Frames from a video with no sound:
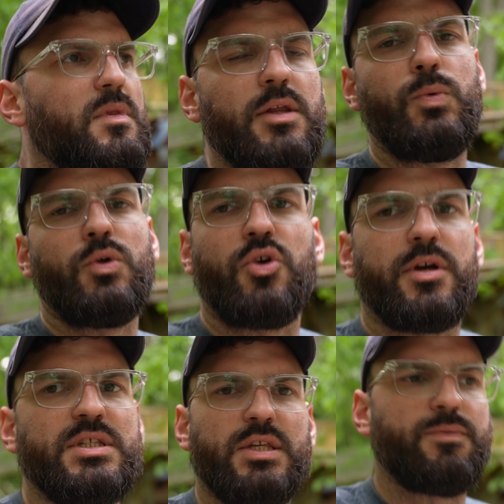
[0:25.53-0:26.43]
It's wheelchair
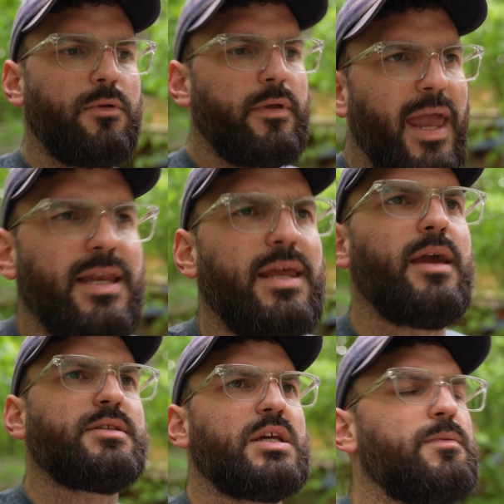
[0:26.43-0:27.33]
accessible, ADA
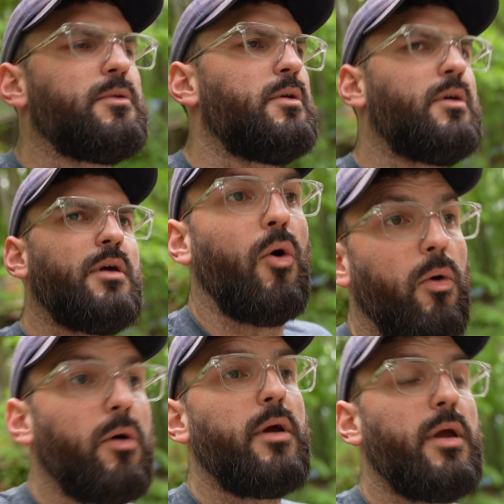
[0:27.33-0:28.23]
accessible, or